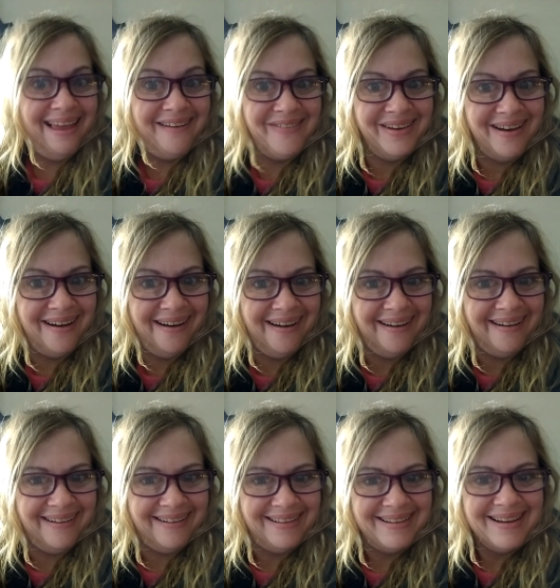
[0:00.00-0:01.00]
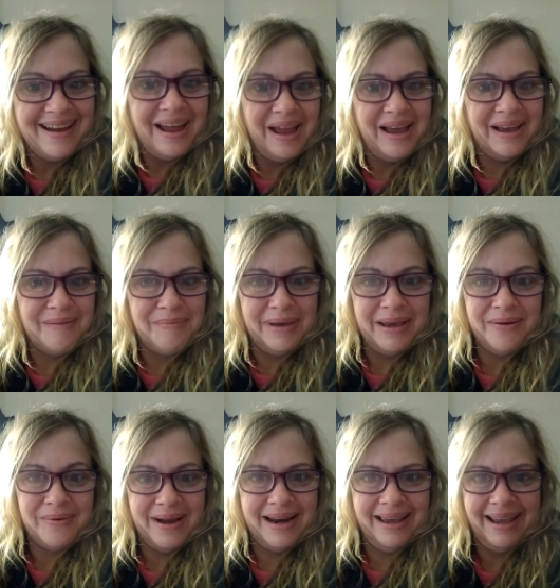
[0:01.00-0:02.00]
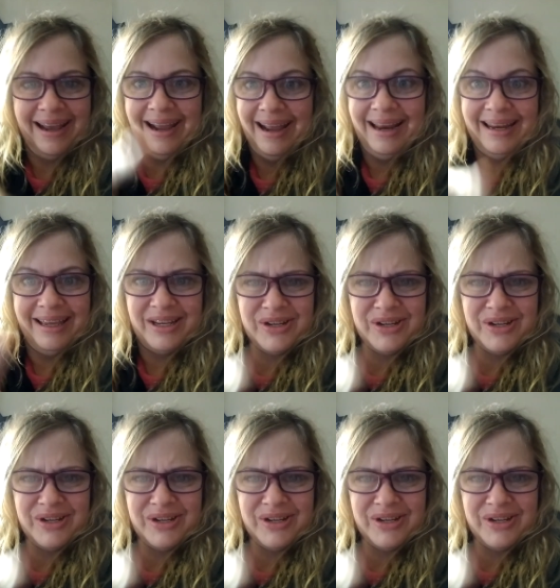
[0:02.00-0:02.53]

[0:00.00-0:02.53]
I love y'all. Be a renegade.